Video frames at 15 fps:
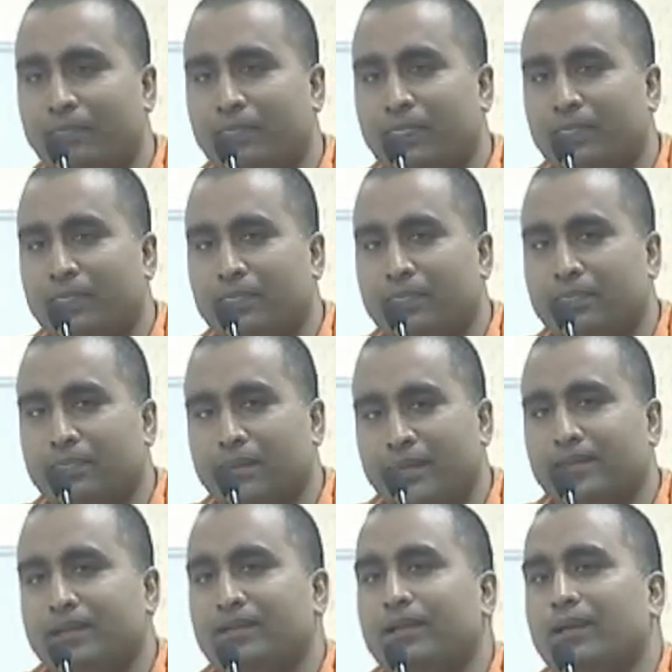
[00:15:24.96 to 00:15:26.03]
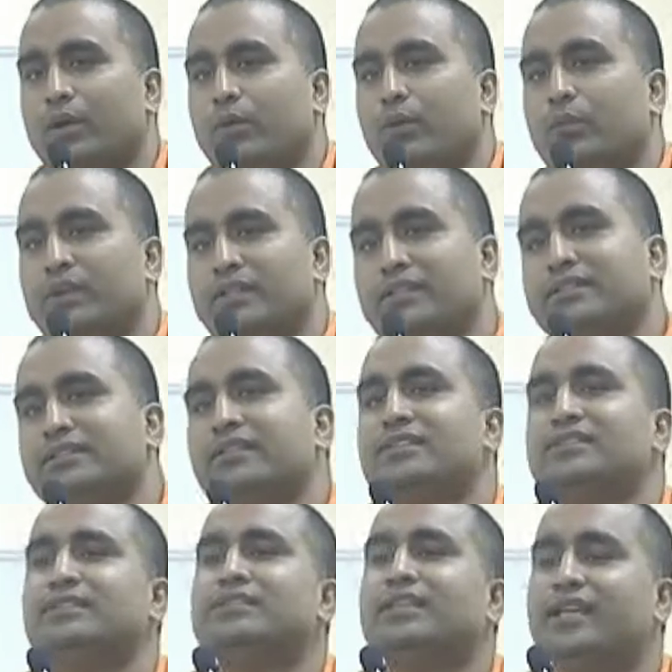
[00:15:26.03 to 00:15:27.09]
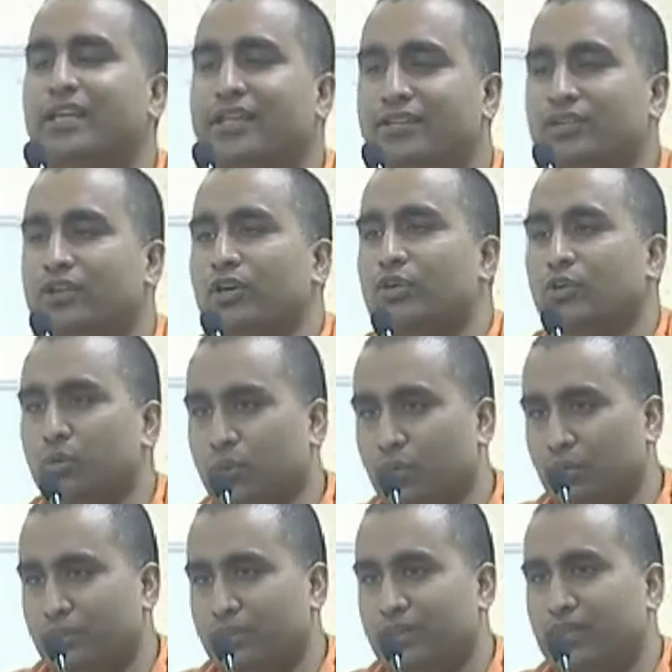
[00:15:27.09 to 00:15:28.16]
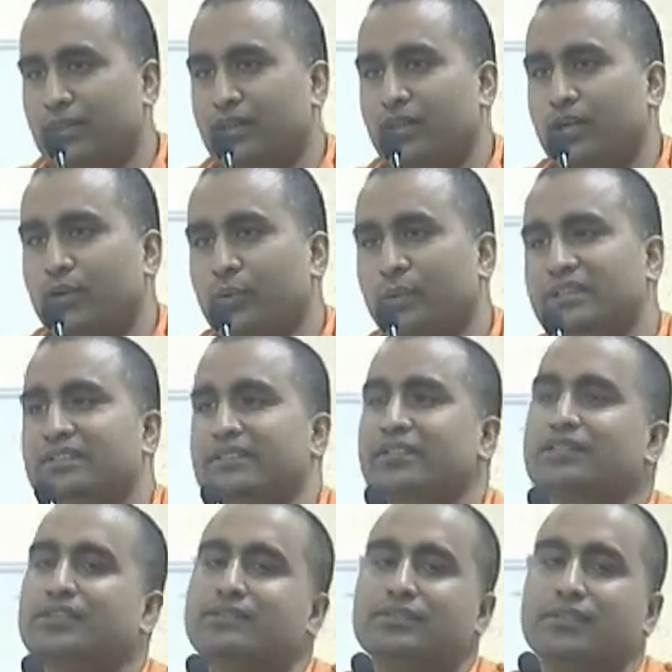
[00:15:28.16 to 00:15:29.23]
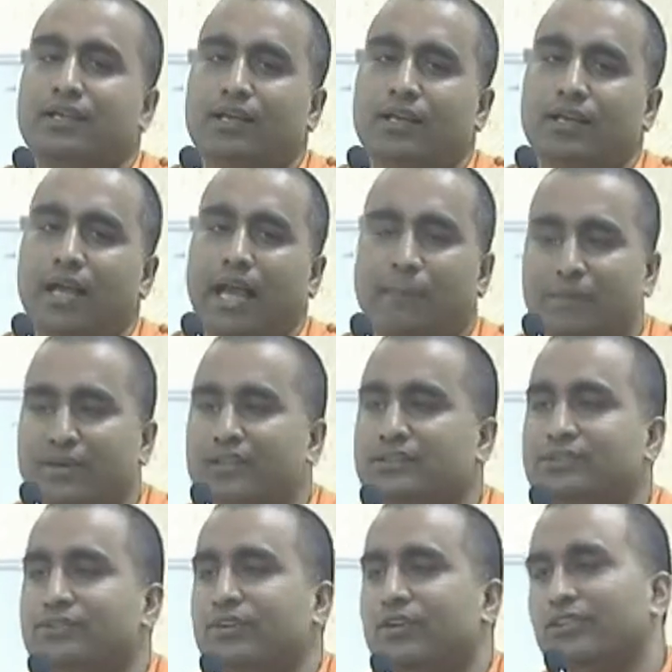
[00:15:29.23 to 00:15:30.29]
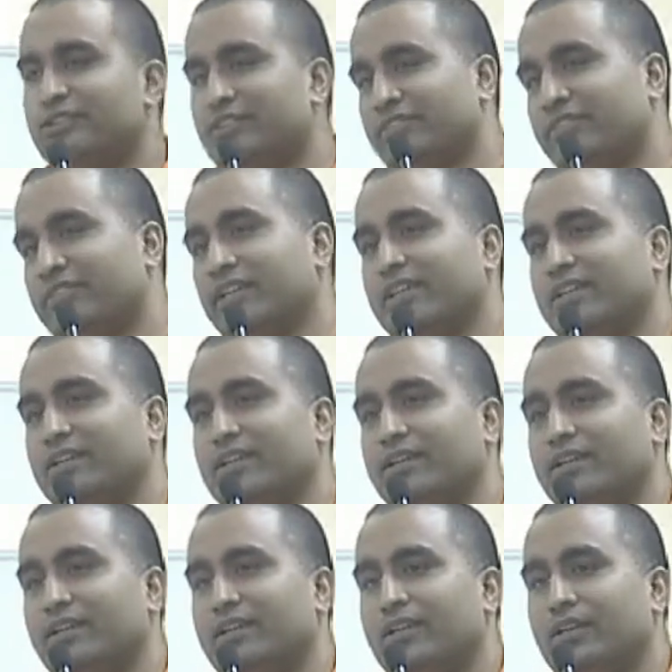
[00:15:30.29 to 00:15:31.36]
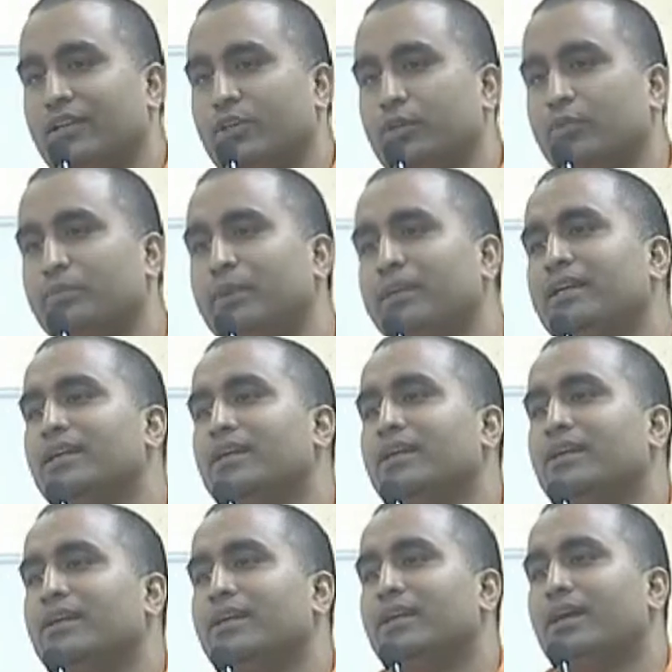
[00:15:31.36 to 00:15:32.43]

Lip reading: that whether there is heat or cold, whether there is happiness or suffering, you be calm.